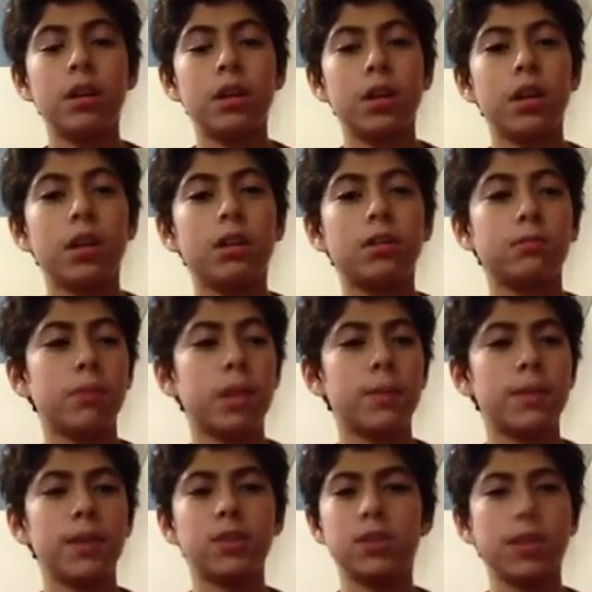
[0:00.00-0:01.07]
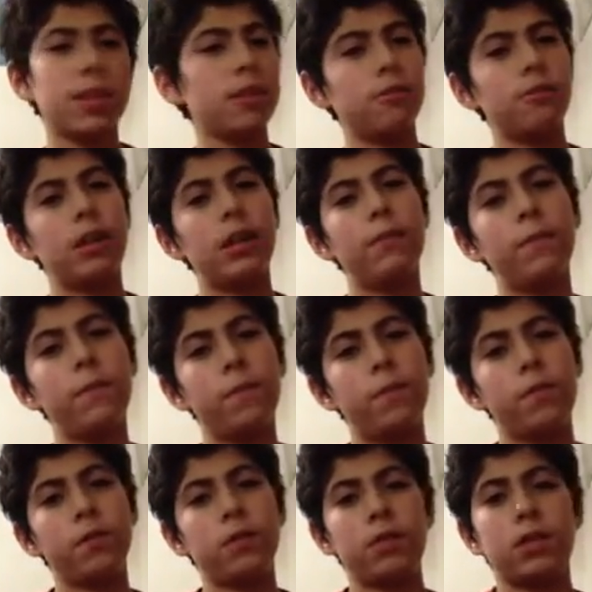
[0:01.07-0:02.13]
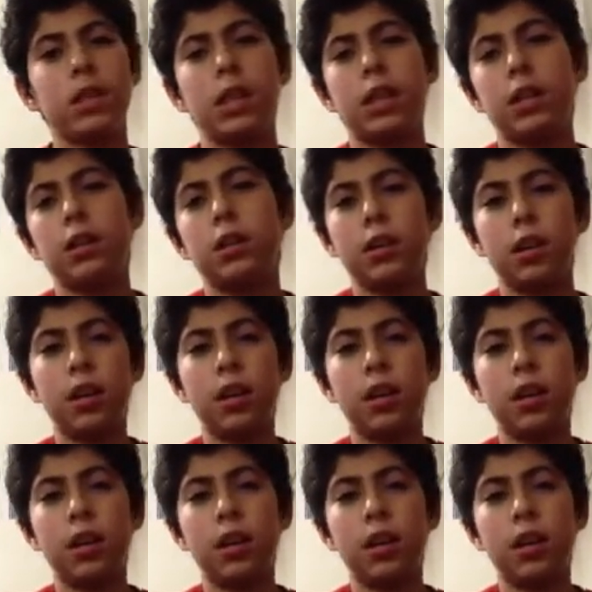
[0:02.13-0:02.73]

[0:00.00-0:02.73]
And maybe A Day in Life. Yeah,